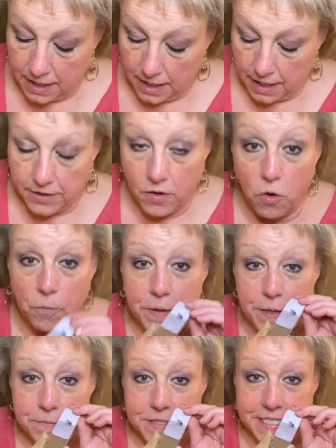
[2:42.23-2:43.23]
you open
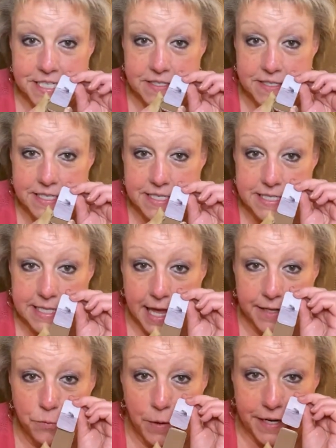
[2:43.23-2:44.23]
up the tins, they
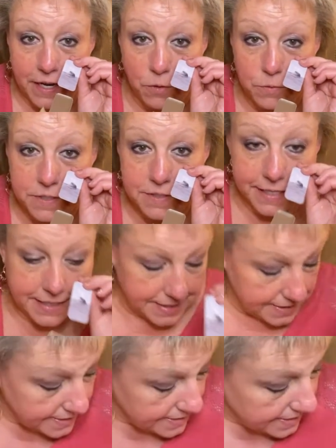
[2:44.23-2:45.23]
slide right out like
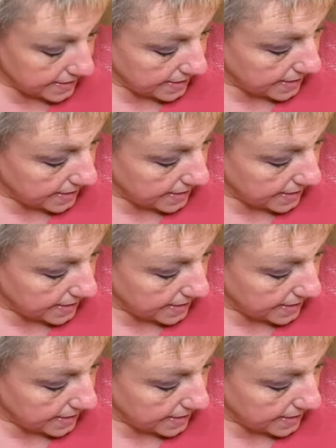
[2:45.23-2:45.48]
this.